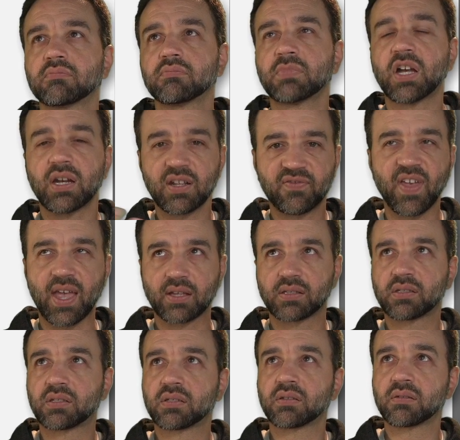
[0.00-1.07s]
not
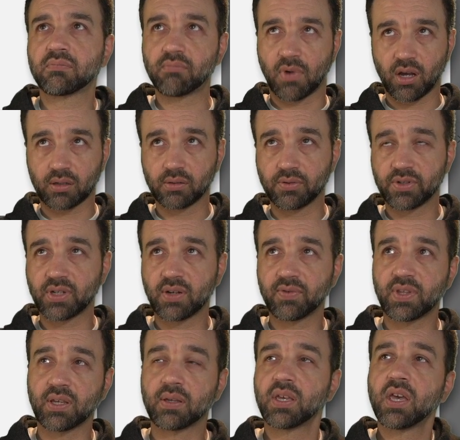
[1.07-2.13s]
advanced modelers and
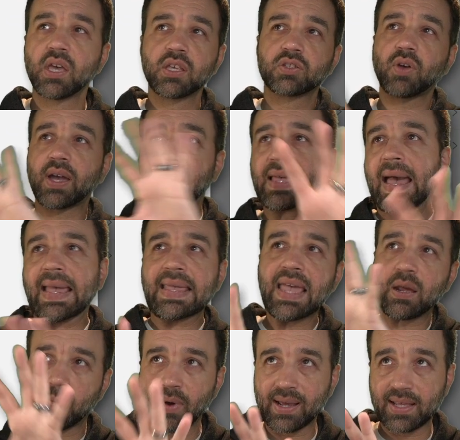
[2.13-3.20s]
everything so I, I
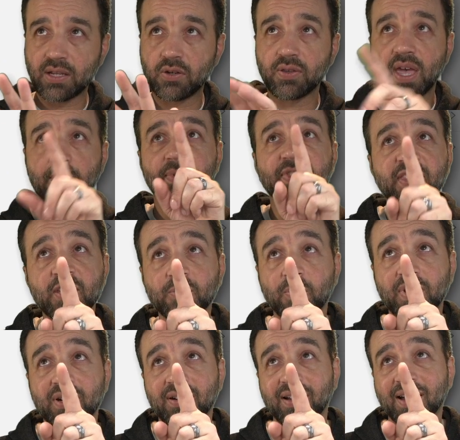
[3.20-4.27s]
get why they do that but this one